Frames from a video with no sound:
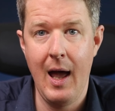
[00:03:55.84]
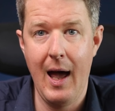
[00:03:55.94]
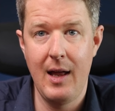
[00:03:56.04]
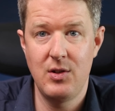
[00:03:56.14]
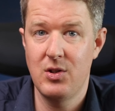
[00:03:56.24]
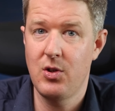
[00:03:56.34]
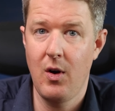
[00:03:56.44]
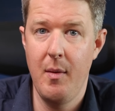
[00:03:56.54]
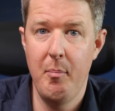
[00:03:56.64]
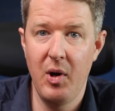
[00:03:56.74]
and just
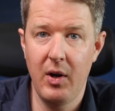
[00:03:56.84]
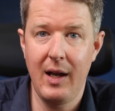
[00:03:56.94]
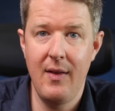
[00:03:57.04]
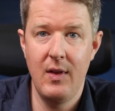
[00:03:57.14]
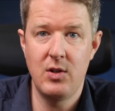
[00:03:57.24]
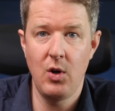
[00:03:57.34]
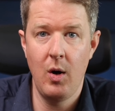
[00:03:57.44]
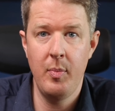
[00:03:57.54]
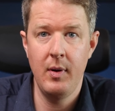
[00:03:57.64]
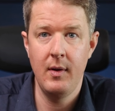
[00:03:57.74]
try and book in the
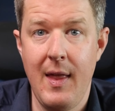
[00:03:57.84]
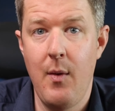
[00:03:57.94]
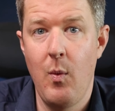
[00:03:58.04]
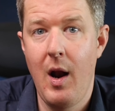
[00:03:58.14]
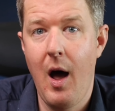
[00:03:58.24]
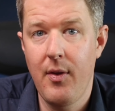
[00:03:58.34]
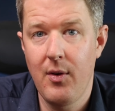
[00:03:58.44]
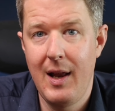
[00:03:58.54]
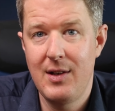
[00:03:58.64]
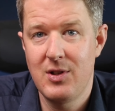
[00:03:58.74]
job. Then when
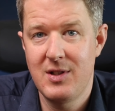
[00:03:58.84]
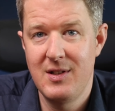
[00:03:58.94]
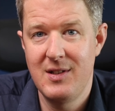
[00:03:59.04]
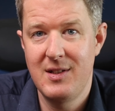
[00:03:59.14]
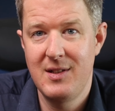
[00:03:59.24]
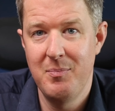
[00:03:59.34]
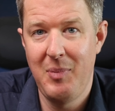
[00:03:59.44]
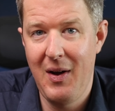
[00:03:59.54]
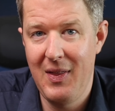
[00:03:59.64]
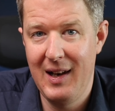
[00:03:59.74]
other electricians buy the